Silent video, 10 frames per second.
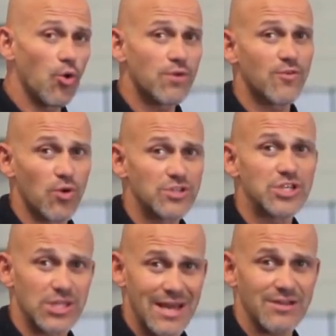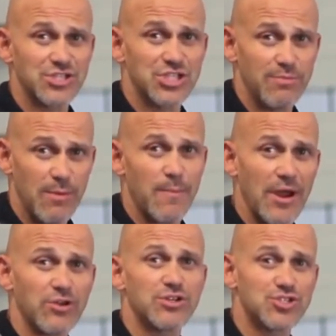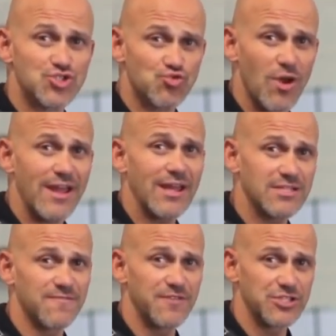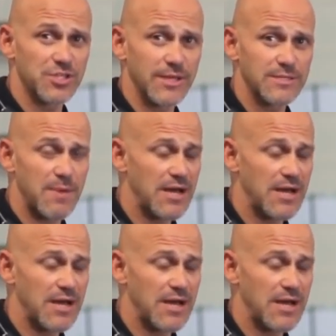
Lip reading: or of course it allows us to be prepared to strike as efficiently as